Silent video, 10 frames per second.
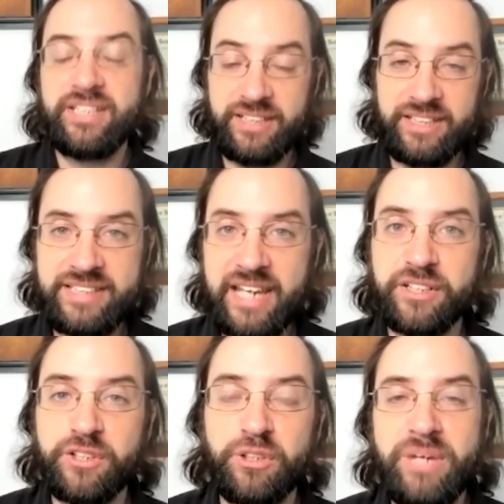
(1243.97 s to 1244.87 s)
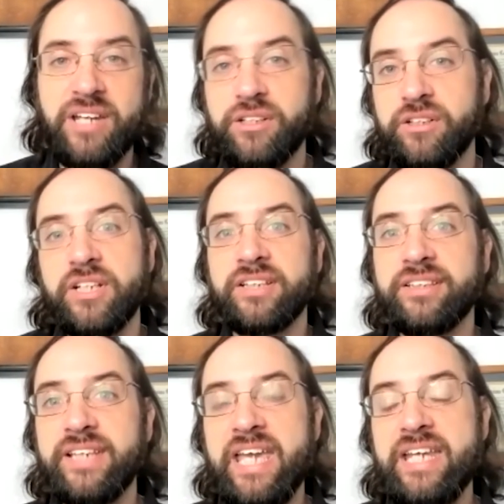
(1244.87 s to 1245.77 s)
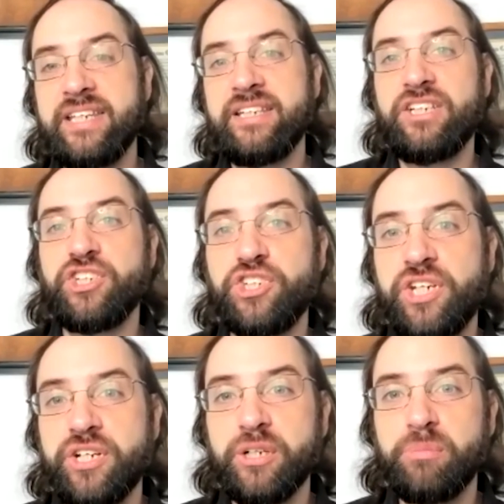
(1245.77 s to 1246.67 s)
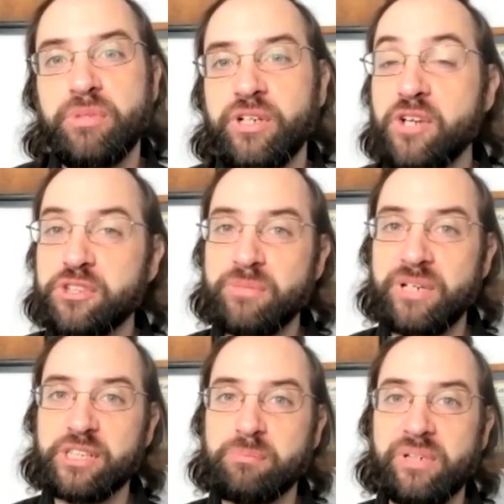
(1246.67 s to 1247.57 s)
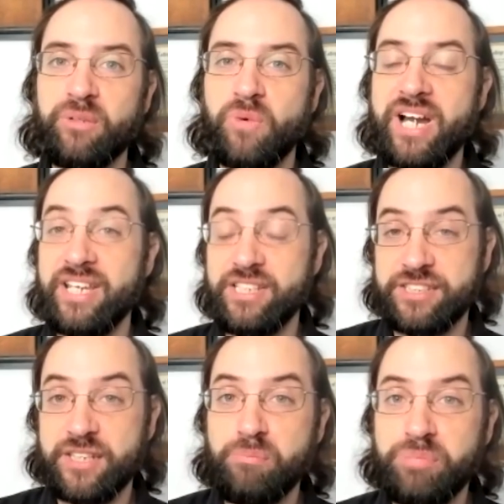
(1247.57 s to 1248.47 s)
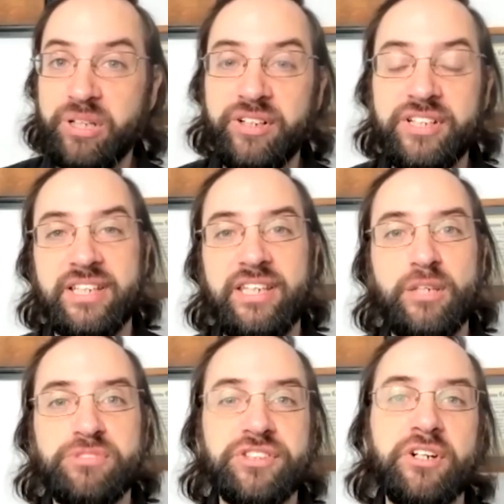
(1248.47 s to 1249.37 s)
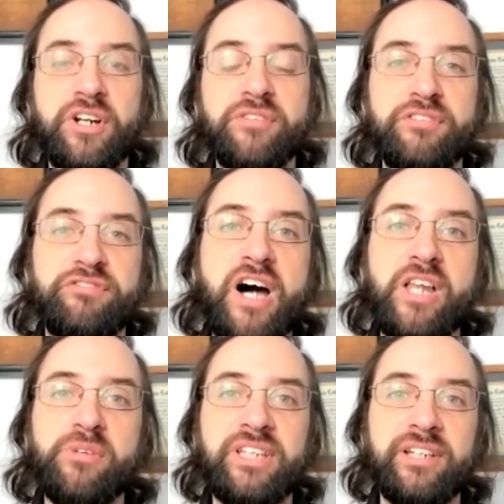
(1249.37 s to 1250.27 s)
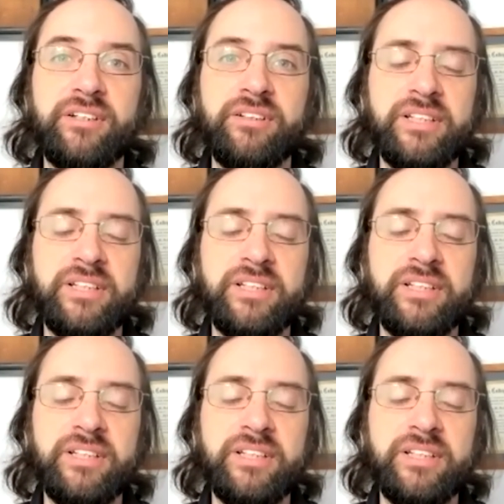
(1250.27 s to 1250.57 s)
in a technical matter late in each year, but it also might explain why in some periods in the start of the following year,